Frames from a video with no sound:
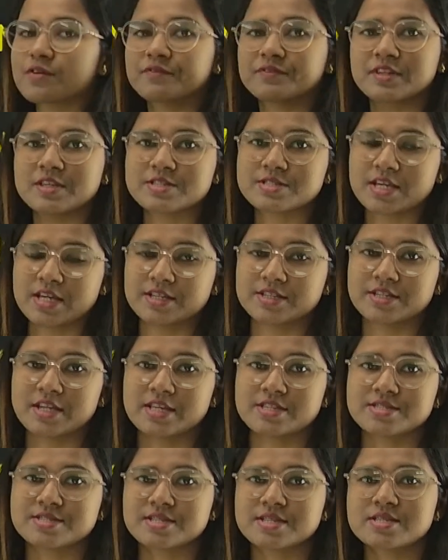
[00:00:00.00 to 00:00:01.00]
of the
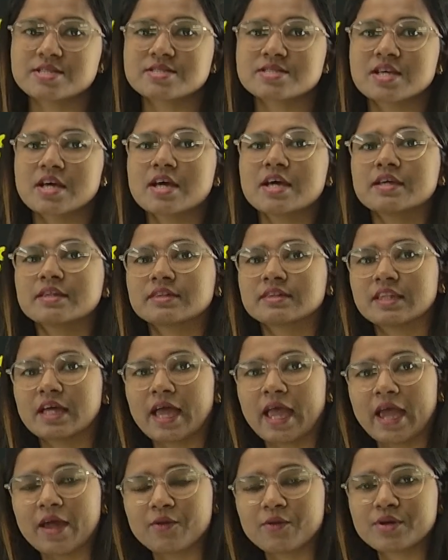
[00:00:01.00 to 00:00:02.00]
sentences. The
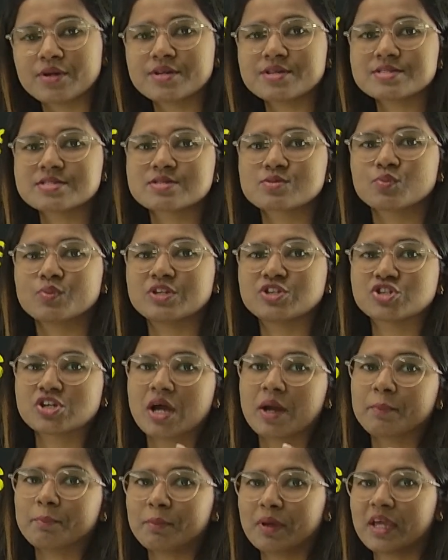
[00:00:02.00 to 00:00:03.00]
errors which
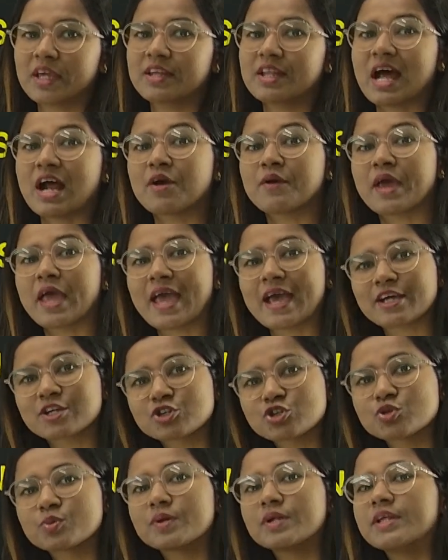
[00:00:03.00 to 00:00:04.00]
are made are
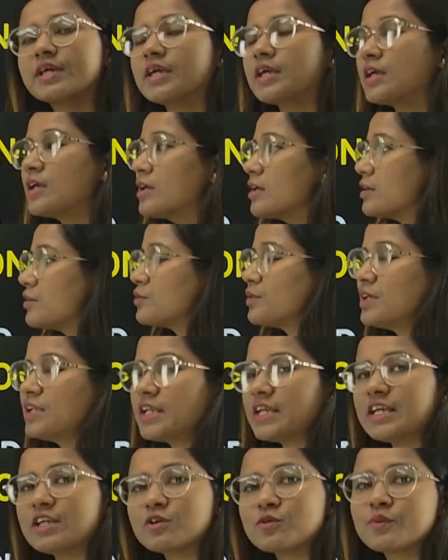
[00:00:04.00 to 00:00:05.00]
actually
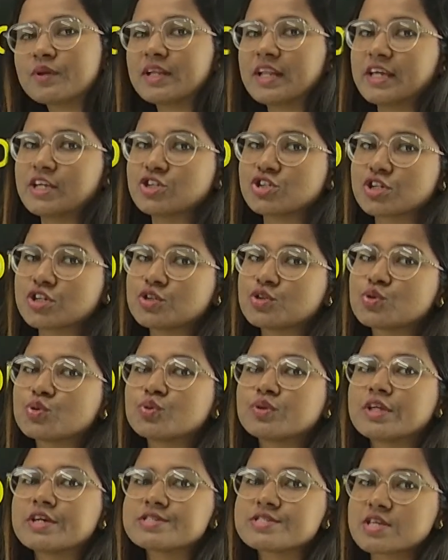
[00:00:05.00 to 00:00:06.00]
in relation to
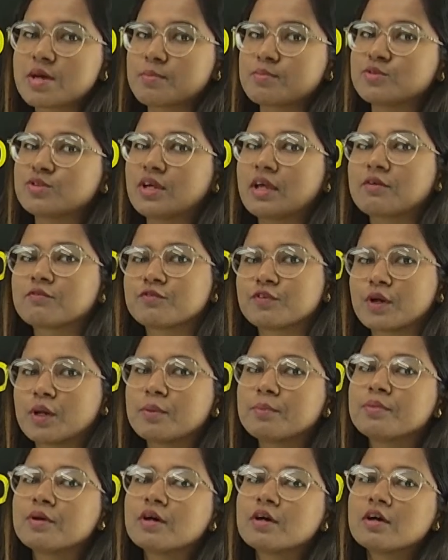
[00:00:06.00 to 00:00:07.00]
the subject verb
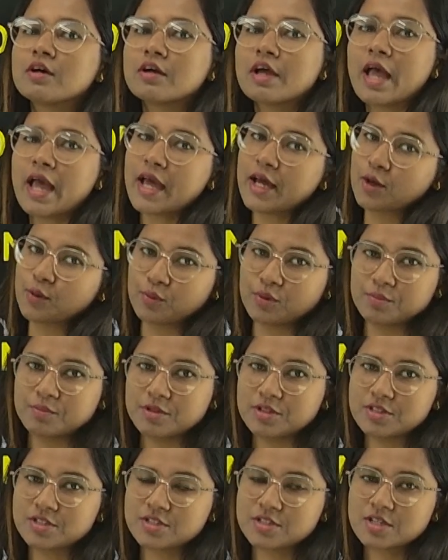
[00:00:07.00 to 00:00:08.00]

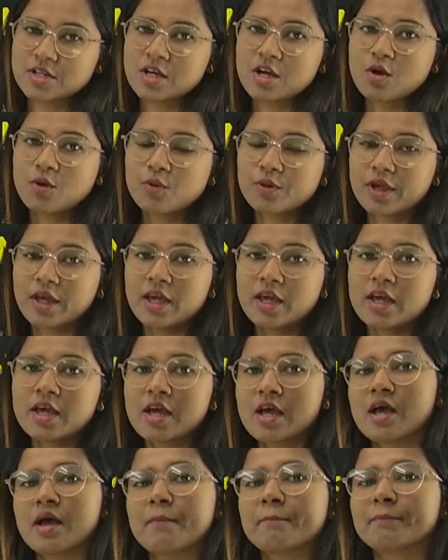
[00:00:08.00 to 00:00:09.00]
agreement. Okay,
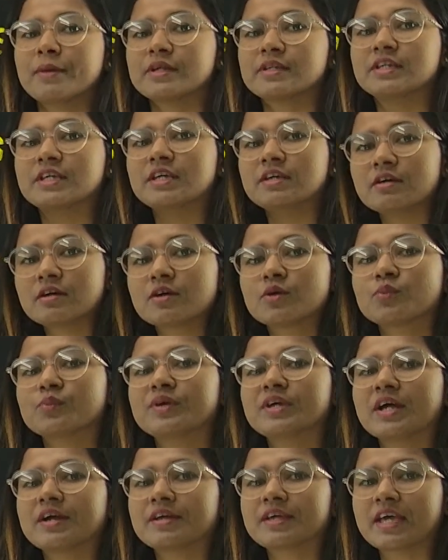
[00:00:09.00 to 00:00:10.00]
but here
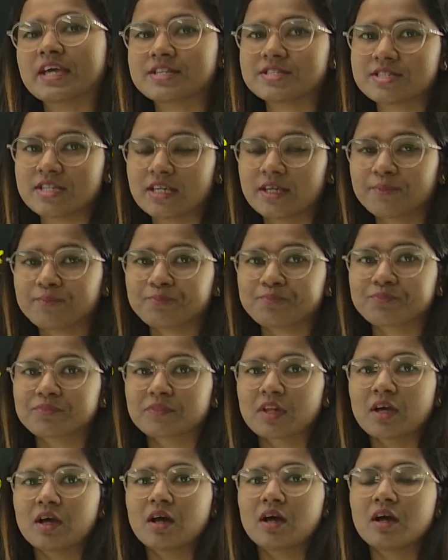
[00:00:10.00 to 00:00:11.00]
we are getting
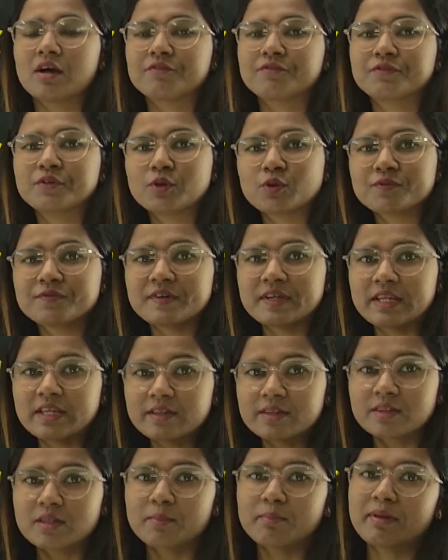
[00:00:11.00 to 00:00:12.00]
a few fill
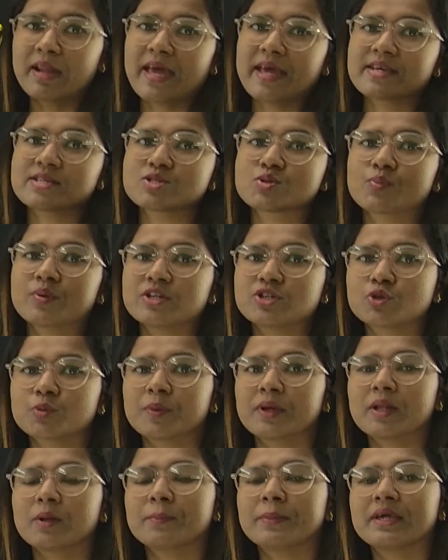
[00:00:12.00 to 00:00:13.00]
in the blanks which
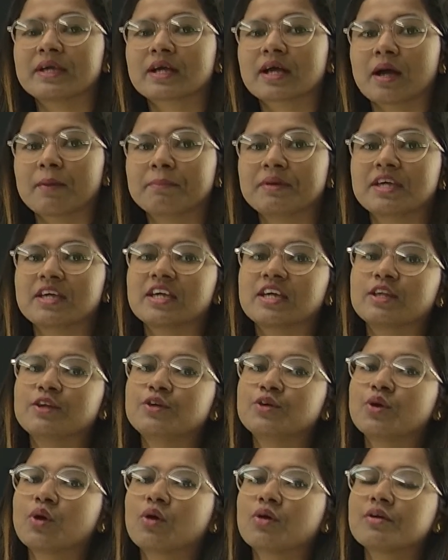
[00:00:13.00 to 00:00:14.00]
will be coming in
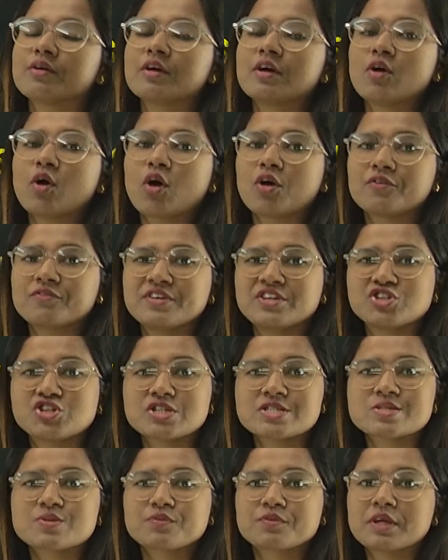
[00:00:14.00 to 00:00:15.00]
your, or which
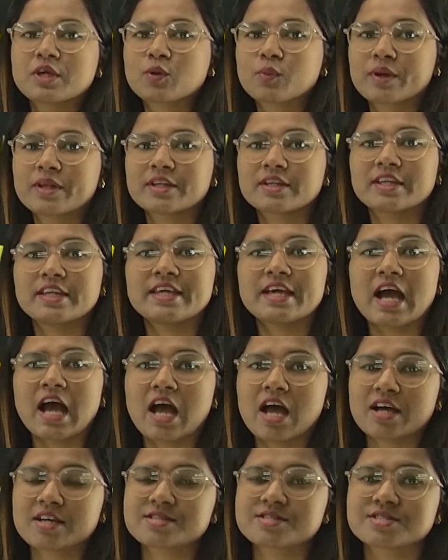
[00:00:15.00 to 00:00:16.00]
is frequently
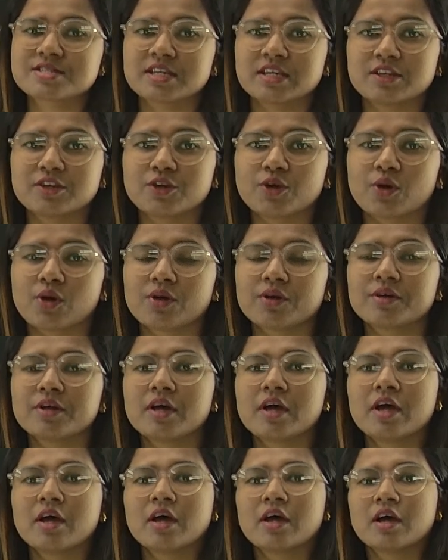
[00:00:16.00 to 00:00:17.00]
asked in your
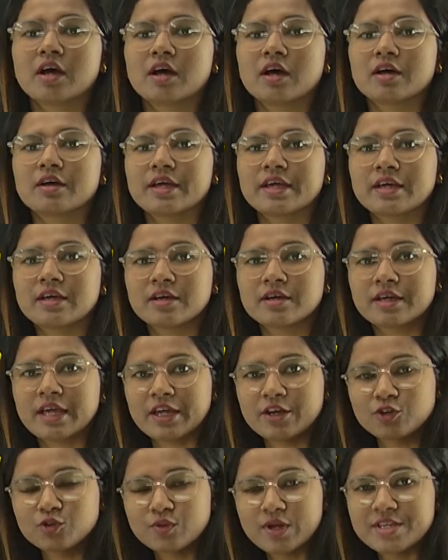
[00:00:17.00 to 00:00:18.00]

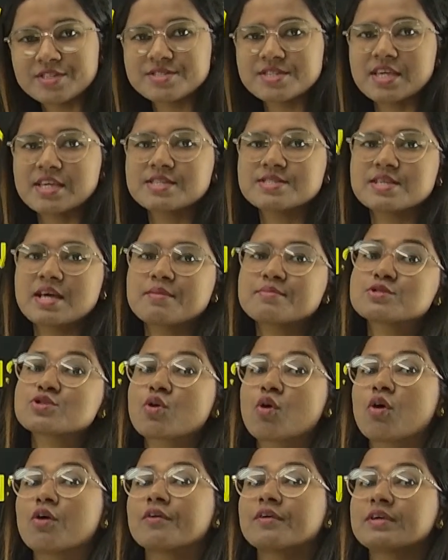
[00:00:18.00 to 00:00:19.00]
entrance exams
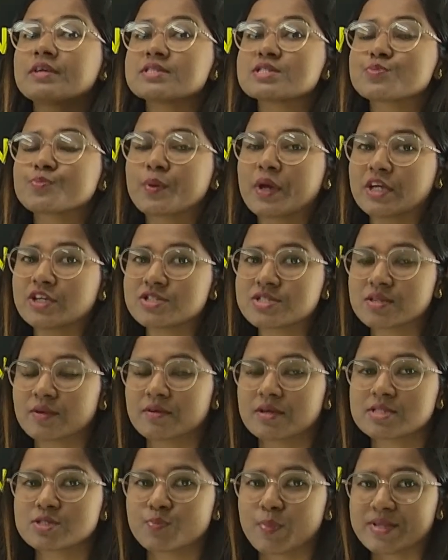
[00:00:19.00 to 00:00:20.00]
or
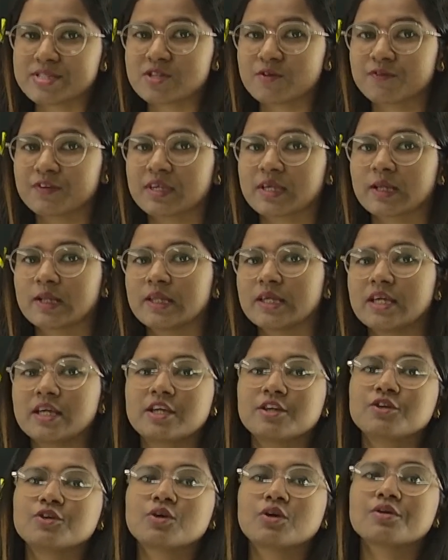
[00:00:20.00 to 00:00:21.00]
specifically
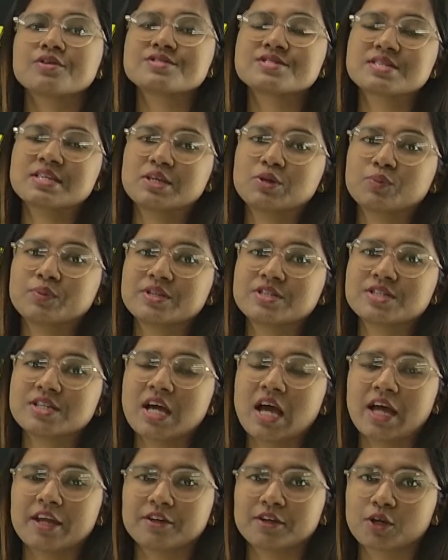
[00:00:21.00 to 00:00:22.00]
in your CUET
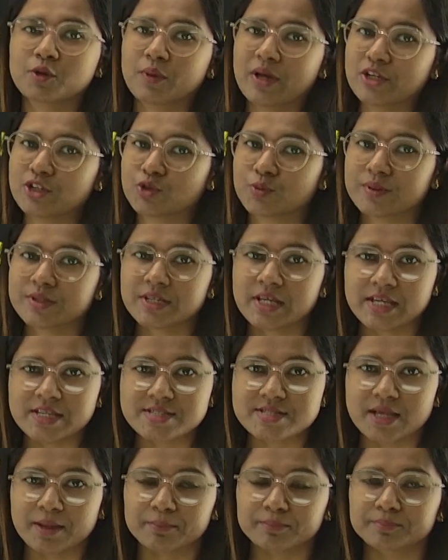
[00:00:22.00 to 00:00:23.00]
undergraduate
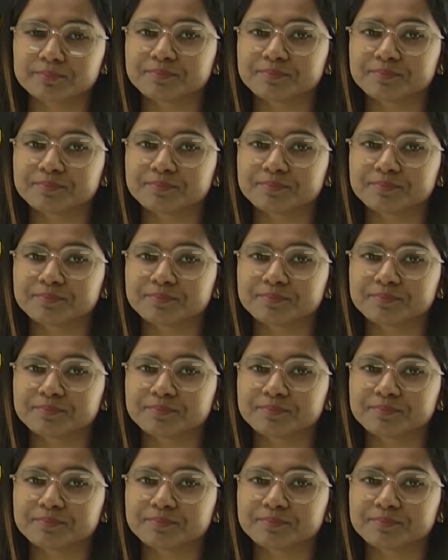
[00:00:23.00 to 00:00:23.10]
exam.